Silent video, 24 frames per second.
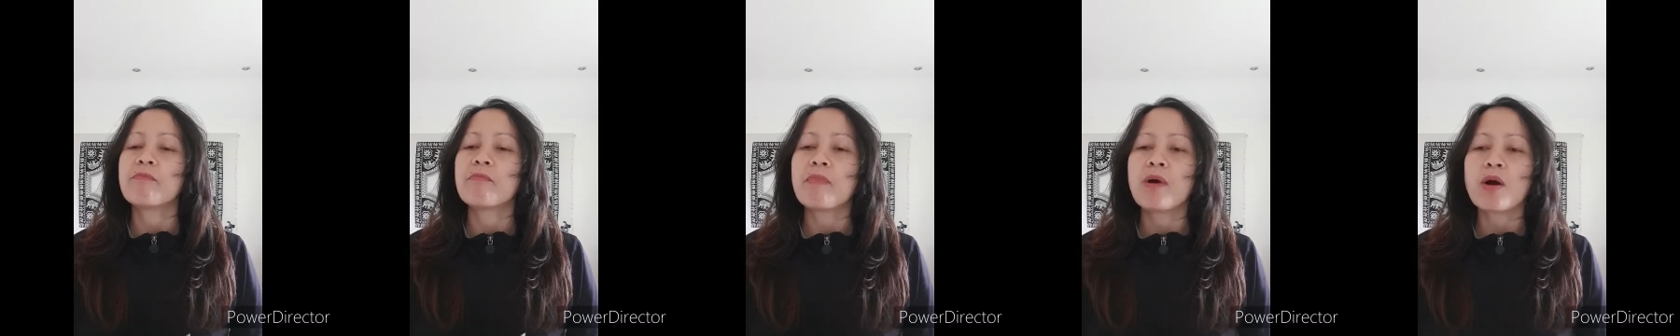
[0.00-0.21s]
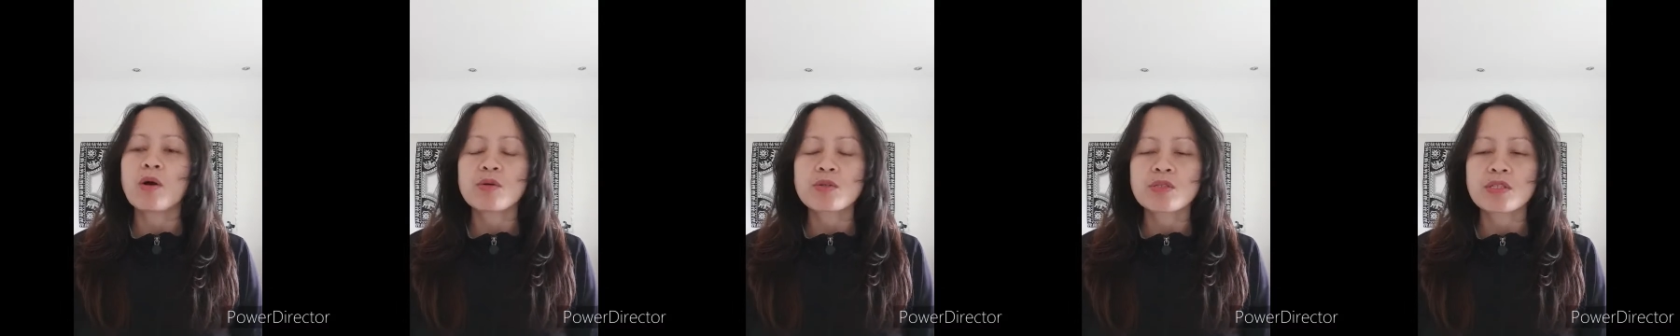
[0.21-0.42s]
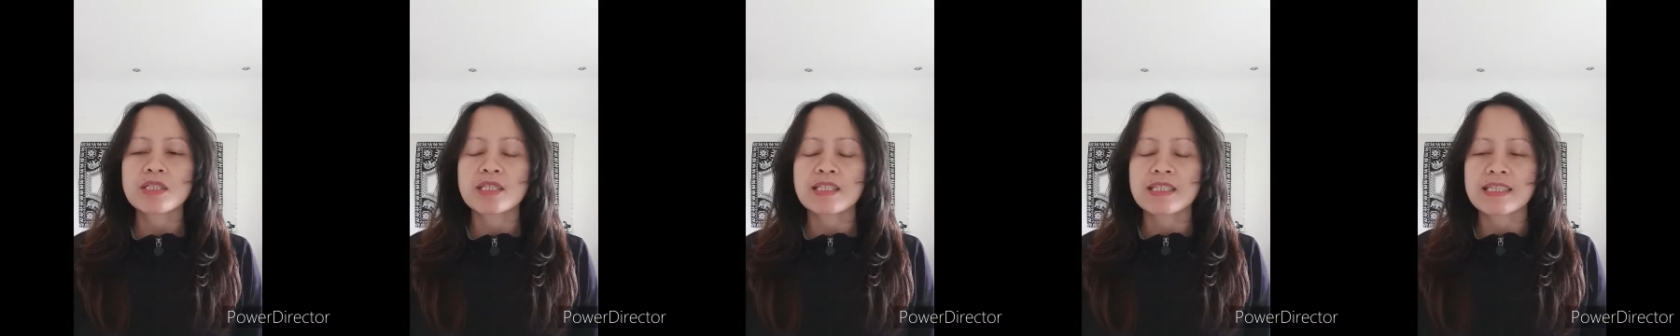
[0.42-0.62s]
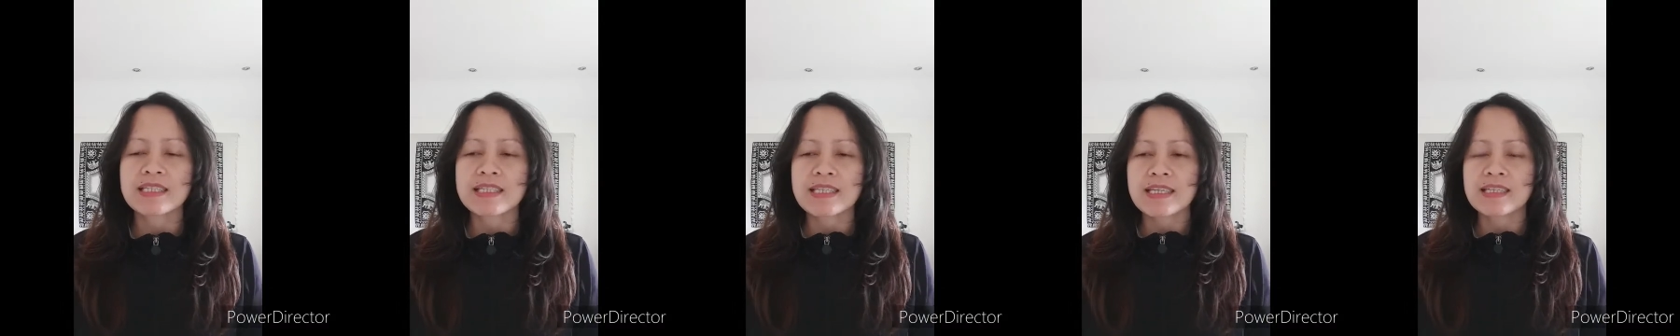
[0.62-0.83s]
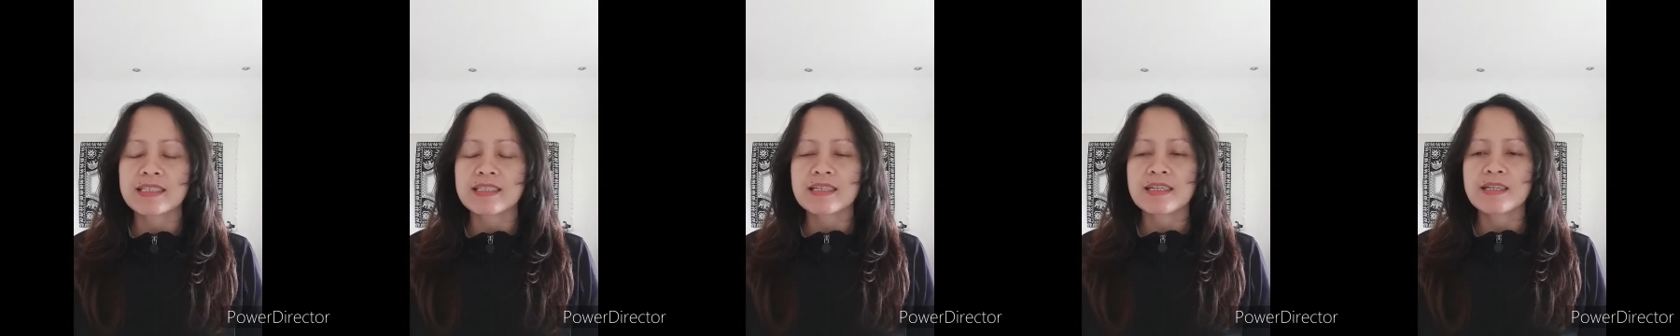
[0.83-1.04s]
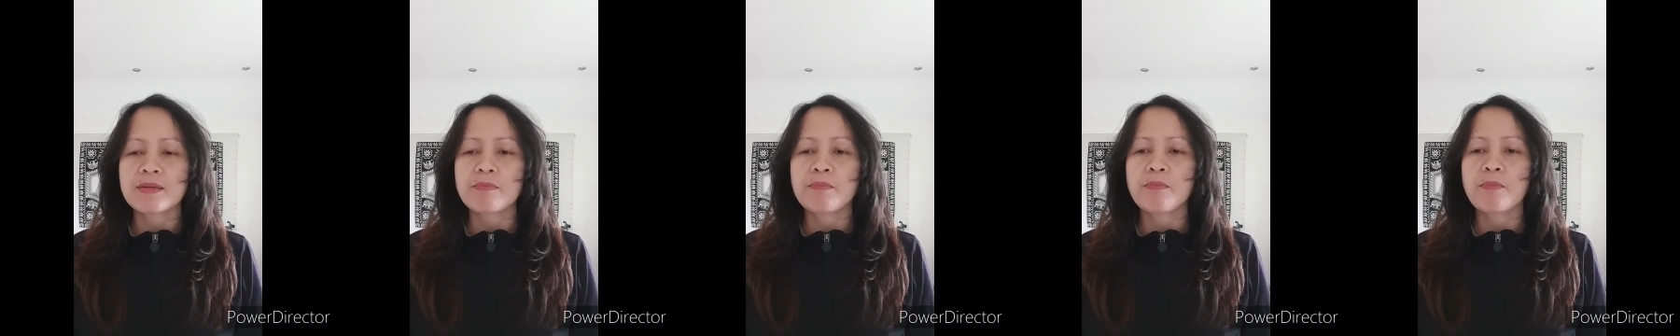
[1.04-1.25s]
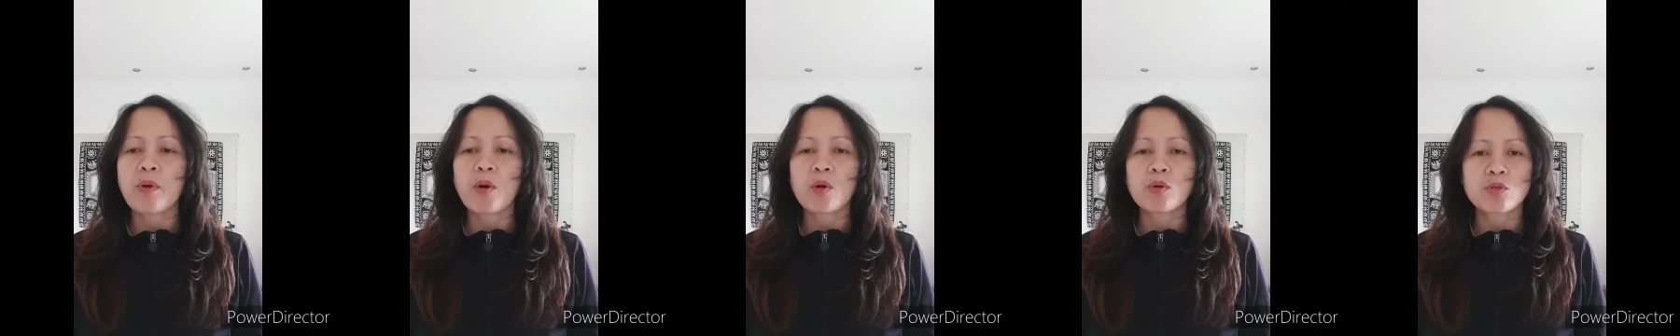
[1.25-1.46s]
most seated
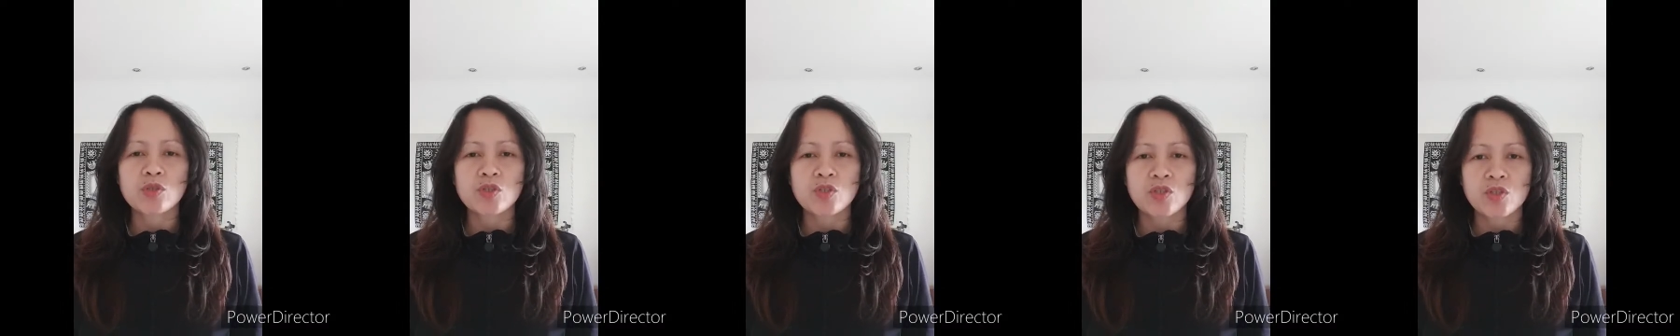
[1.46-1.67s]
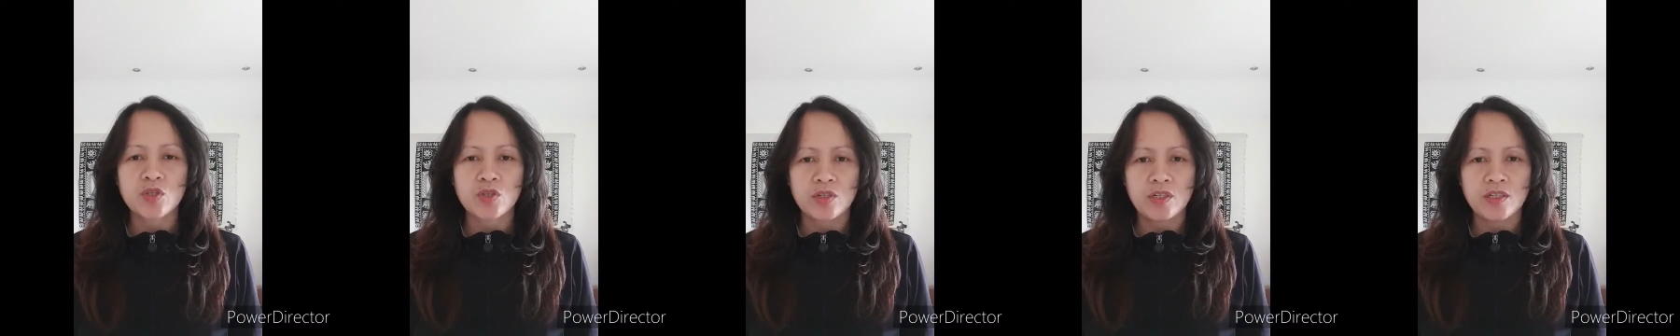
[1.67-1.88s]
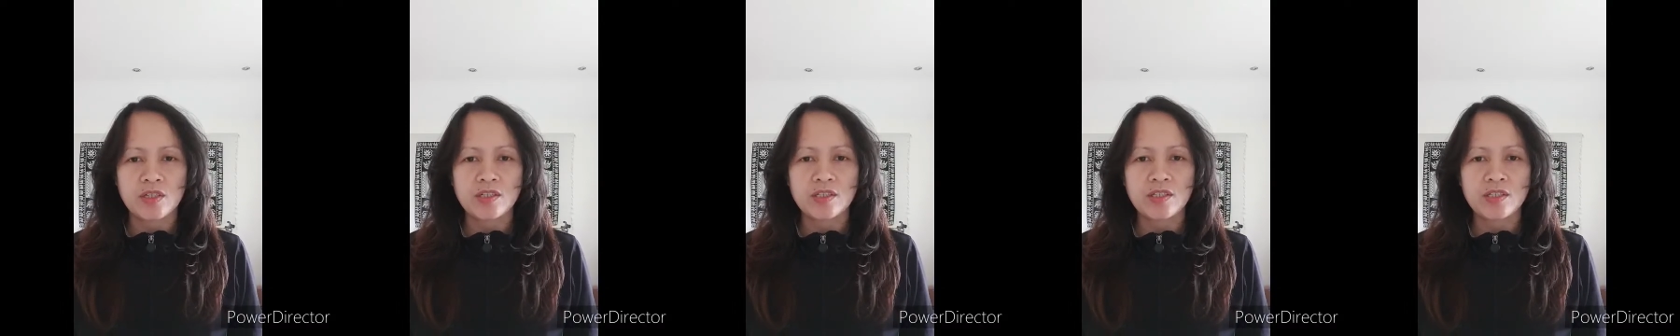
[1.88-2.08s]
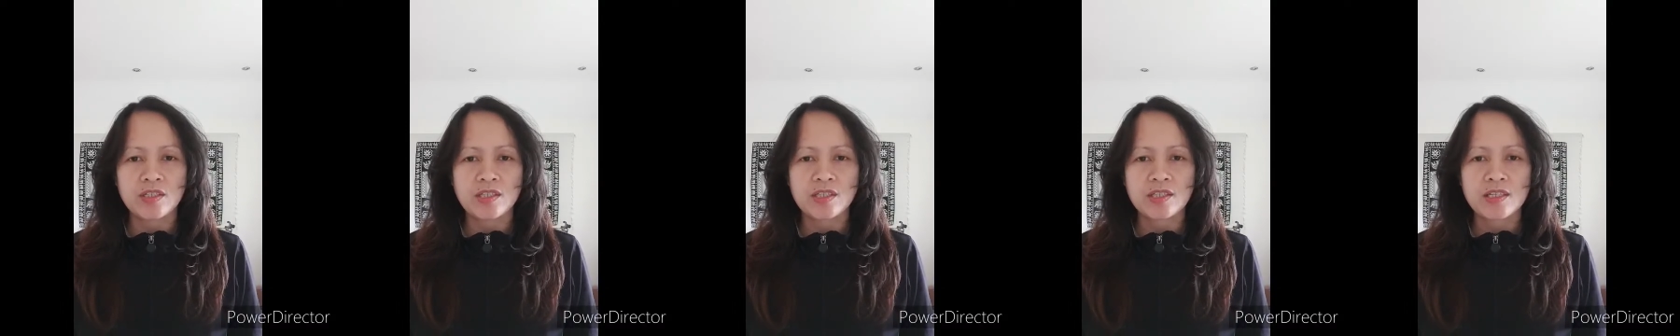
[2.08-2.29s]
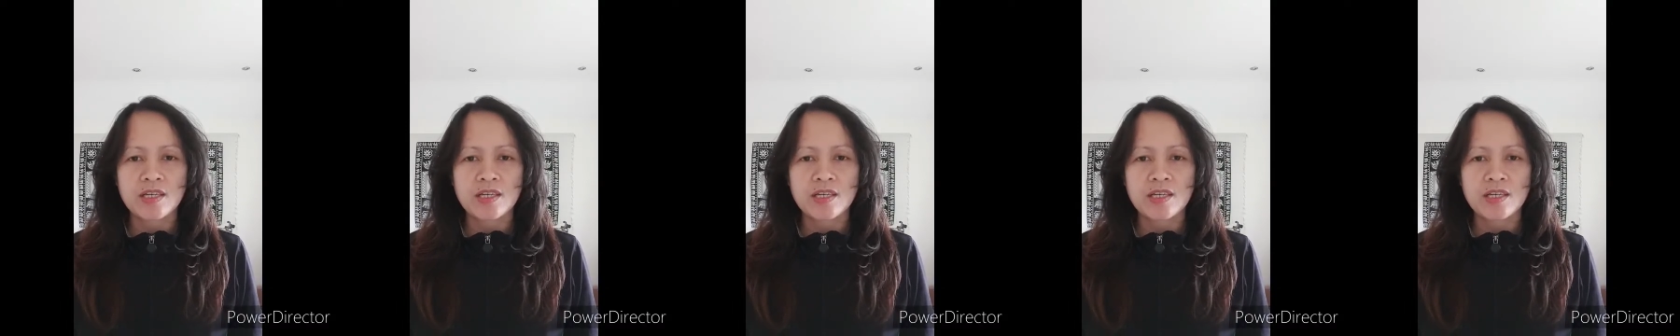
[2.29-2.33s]
postures,